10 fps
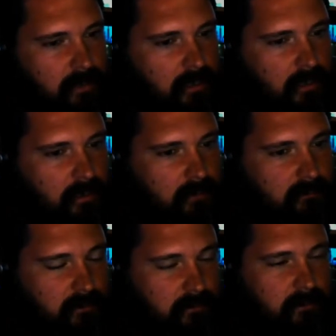And it's not a
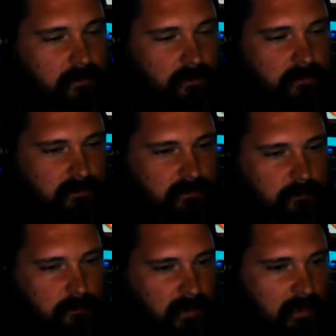terrible system.
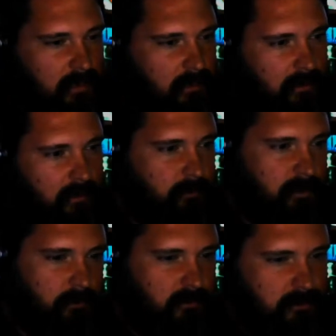And paired with
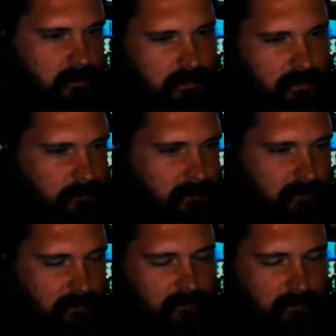the
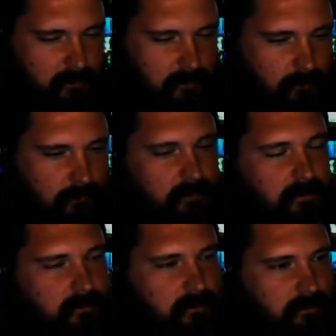GT310,
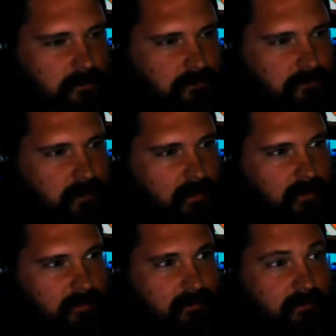it's just fine. And
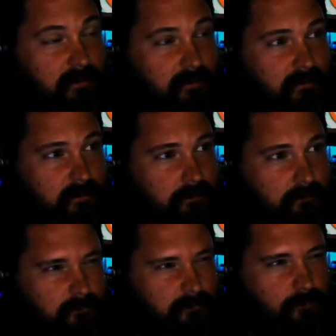it's got
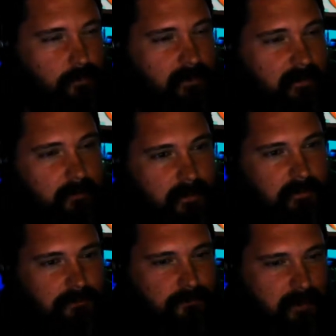4 gigabytes of
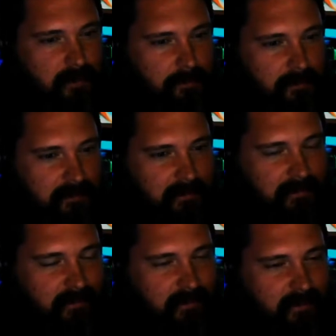RAM,
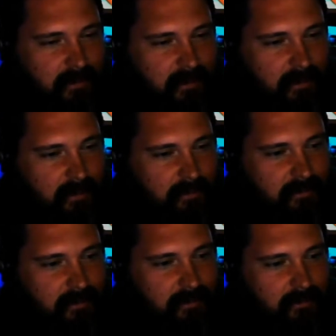and
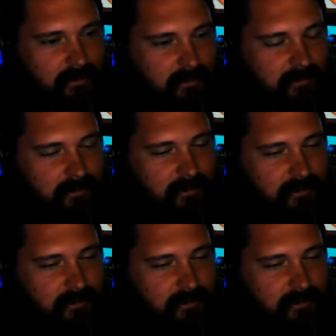it's a